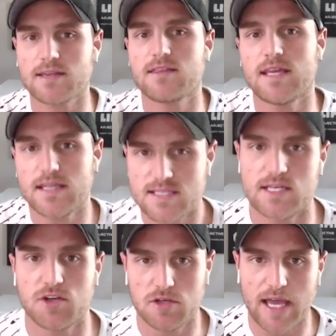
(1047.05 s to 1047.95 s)
the things
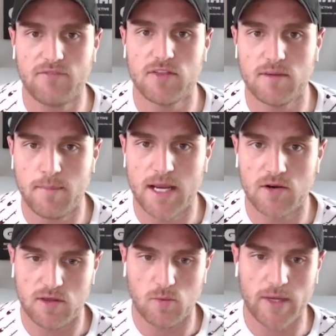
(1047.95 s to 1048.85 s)
into your life in the
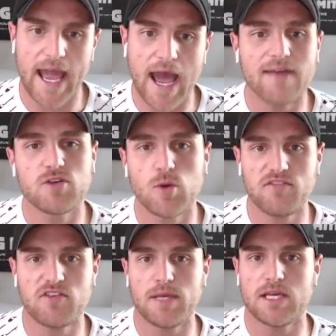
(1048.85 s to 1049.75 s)
manner that we have you have
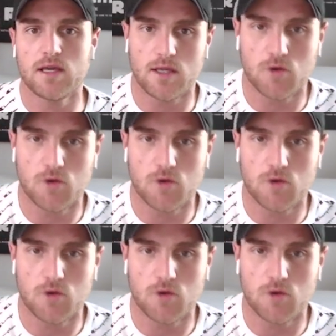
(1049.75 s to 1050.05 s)
to be com-